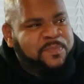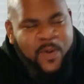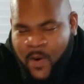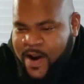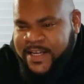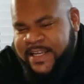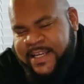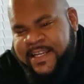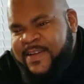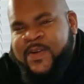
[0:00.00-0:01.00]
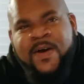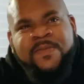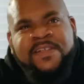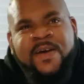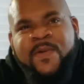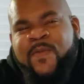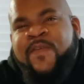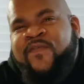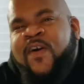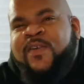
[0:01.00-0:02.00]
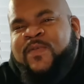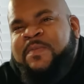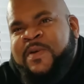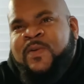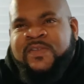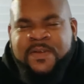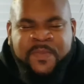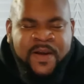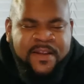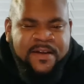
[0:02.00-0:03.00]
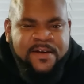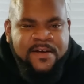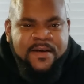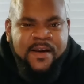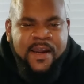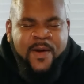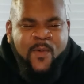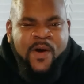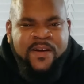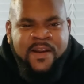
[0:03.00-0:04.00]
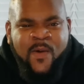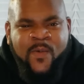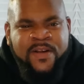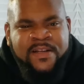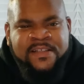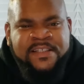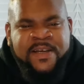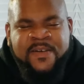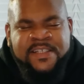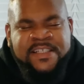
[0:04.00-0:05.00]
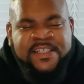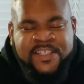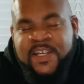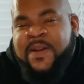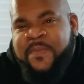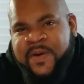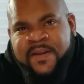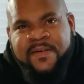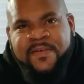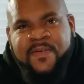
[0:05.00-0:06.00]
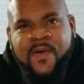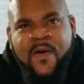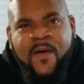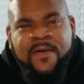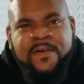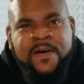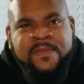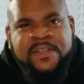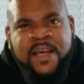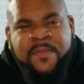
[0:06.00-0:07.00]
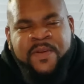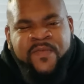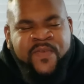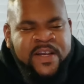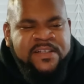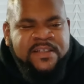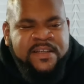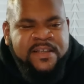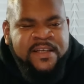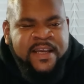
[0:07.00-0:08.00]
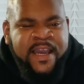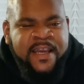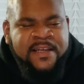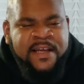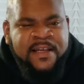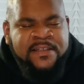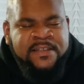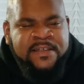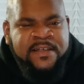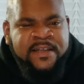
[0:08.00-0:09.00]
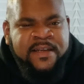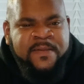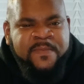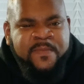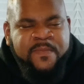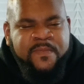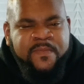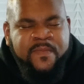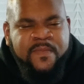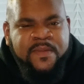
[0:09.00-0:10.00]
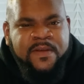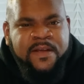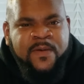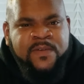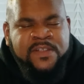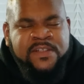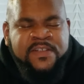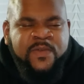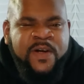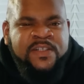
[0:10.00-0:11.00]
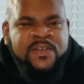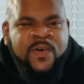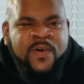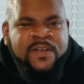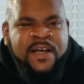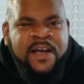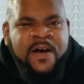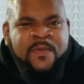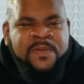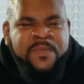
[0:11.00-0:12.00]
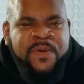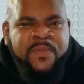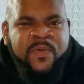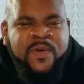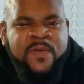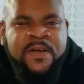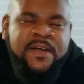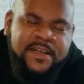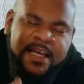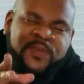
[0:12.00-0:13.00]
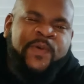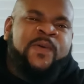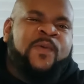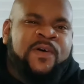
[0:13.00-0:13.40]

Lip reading: partying, you know what I'm saying? We fucked with music, but it wasn't as serious as it should have been. You know what I'm saying? But eventually it came down to it, and it was a situation going down with the people who. That's what it